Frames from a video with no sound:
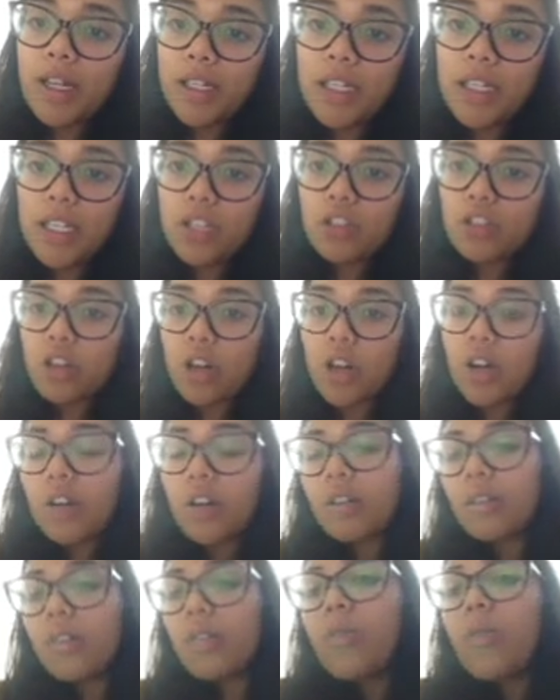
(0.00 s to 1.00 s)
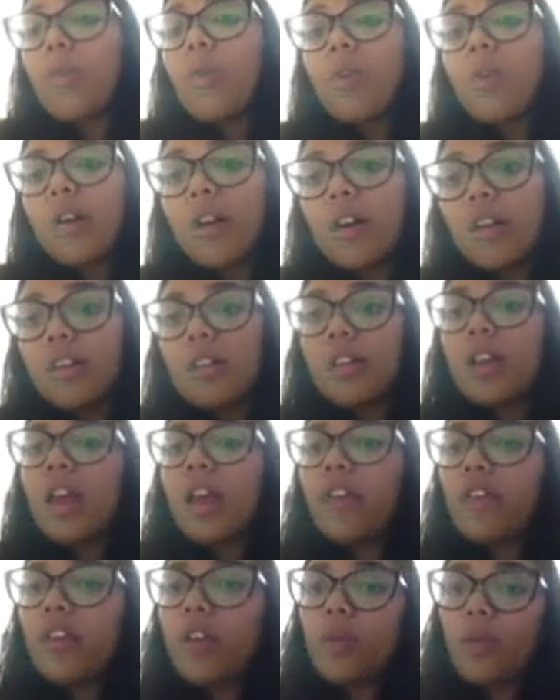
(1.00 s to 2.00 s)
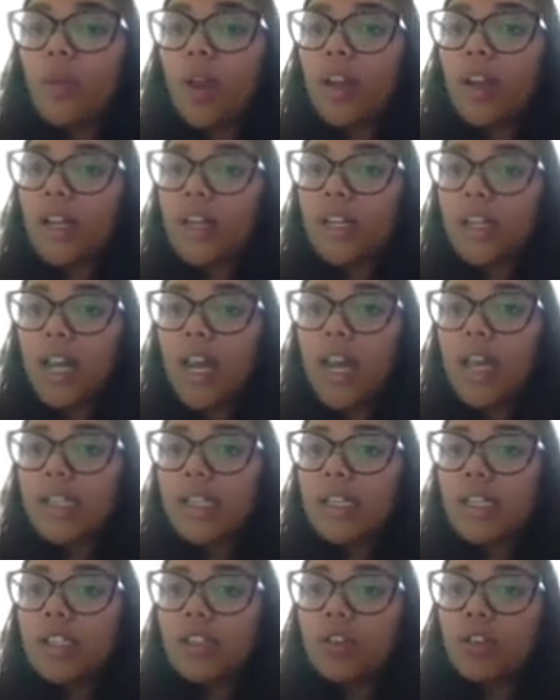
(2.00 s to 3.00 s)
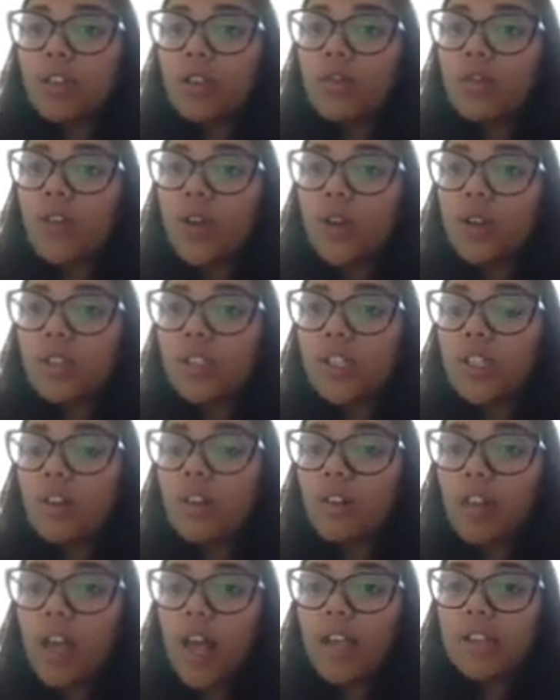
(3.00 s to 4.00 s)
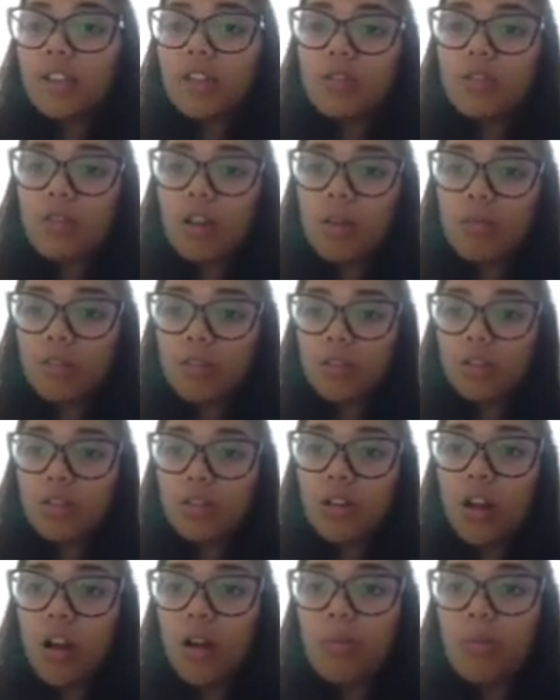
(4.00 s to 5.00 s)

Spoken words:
t-chart, or if you recognize your first and your last two numbers are